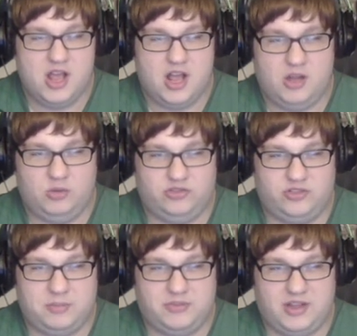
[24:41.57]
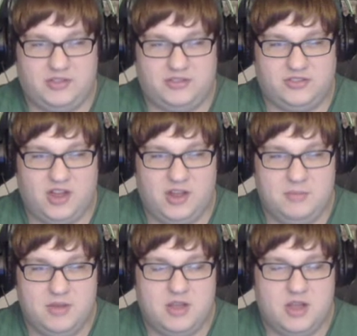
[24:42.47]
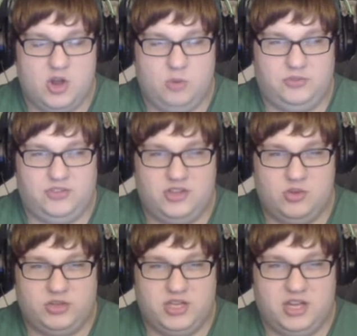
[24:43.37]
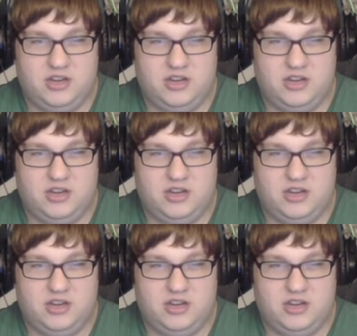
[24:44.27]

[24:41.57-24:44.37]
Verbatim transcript: I will step aside this time. Hope to see you again.